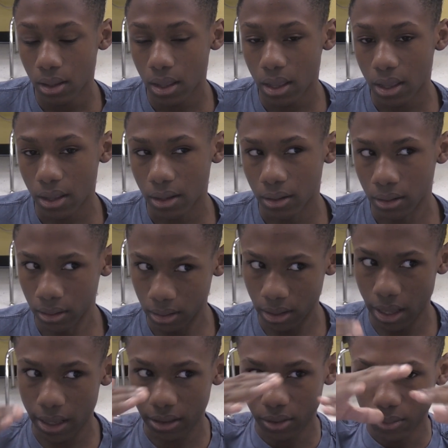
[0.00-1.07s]
and
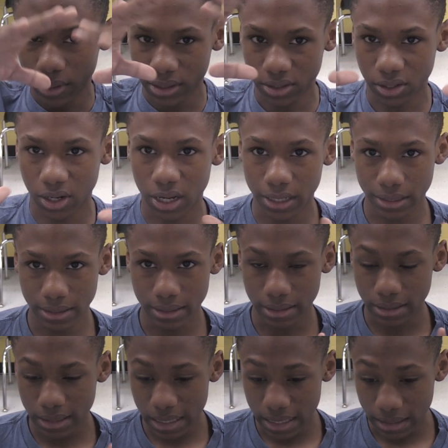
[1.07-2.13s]
like the rest of your audience
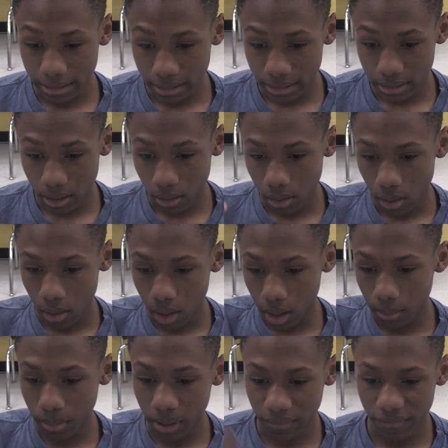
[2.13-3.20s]
is teens or
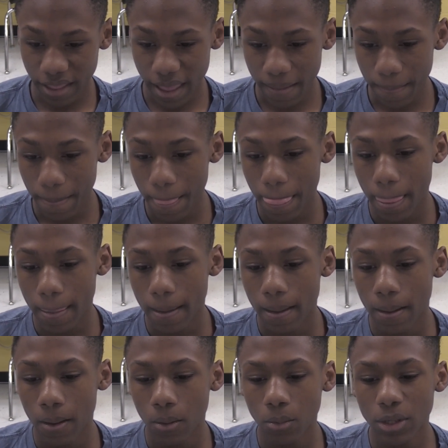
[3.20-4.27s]
above that,
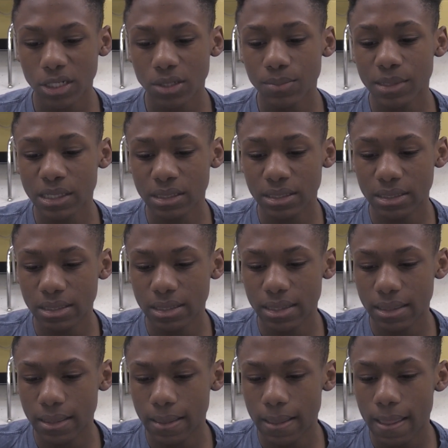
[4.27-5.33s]
which means
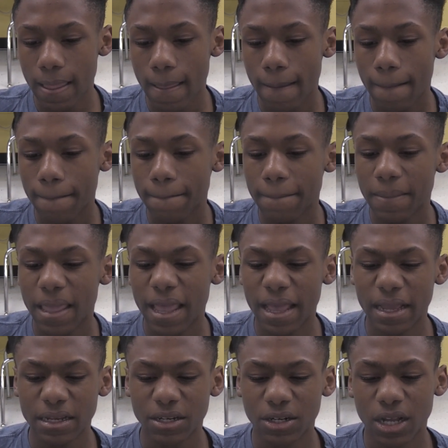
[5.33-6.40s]

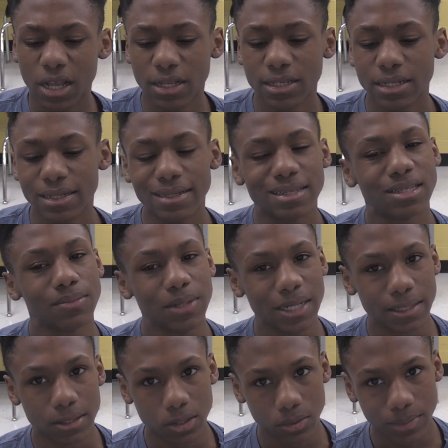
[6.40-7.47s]
that your content needs to be
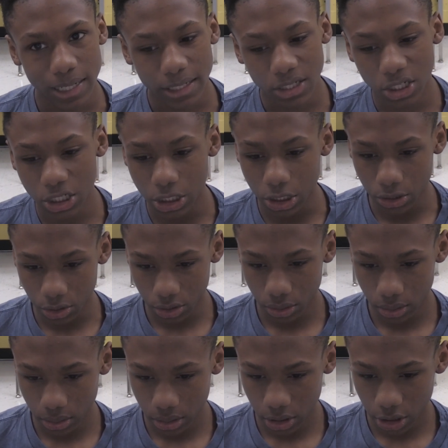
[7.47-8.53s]
assumed as
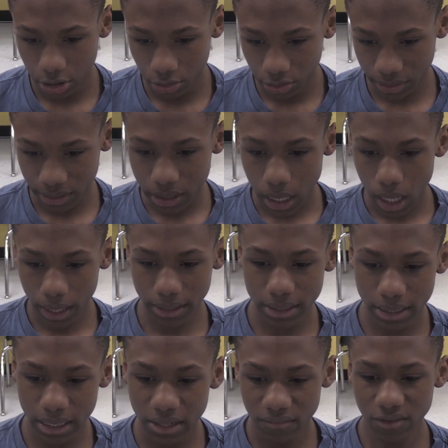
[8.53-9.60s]
children's
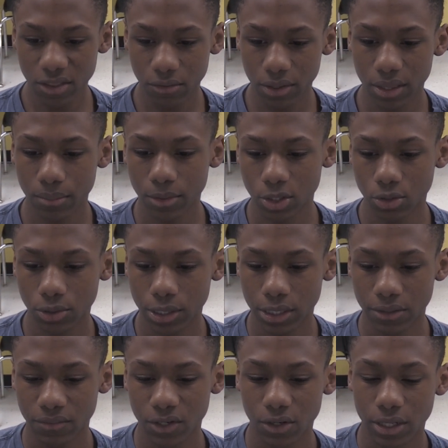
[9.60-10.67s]
content, even though in the majority
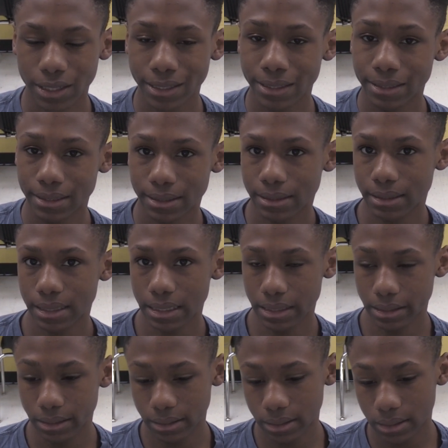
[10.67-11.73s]
of your audience is
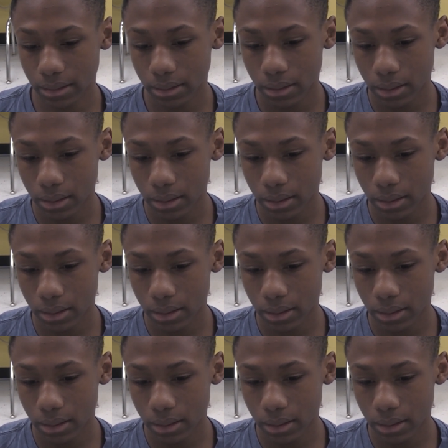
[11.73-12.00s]
teens.